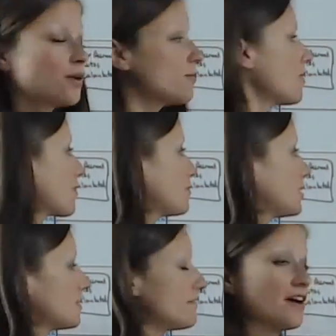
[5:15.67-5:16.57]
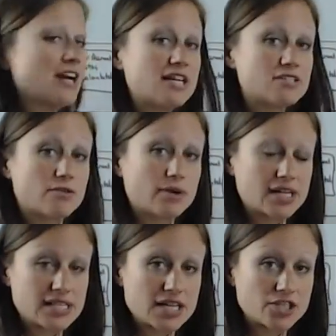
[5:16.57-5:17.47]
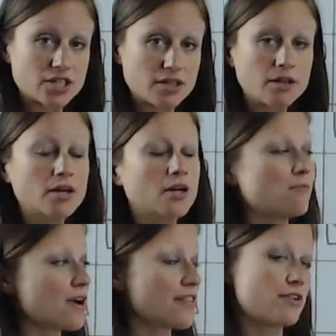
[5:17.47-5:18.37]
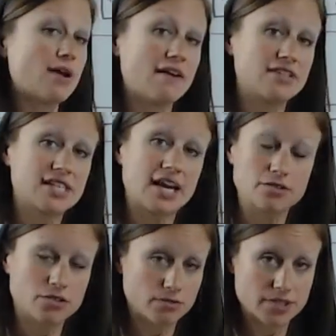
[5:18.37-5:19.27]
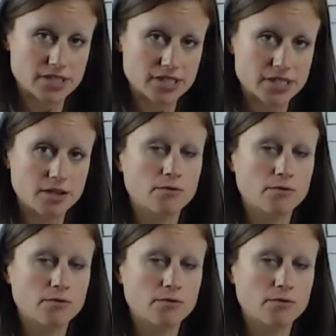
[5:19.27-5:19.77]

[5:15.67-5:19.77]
whether it be in the finance organization, whether you have this outsourced,